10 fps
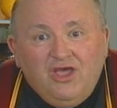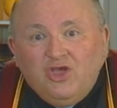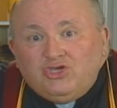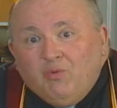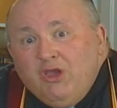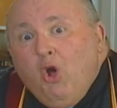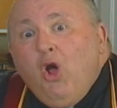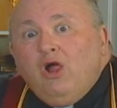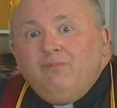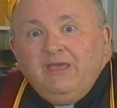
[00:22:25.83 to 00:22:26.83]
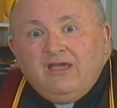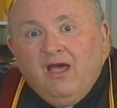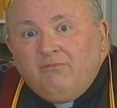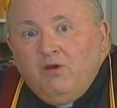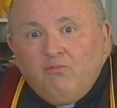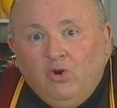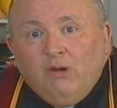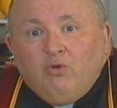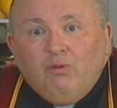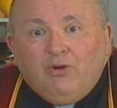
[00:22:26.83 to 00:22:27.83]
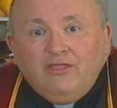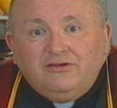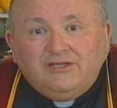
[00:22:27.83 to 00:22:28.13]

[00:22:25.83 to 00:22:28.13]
so we all become more and more brothers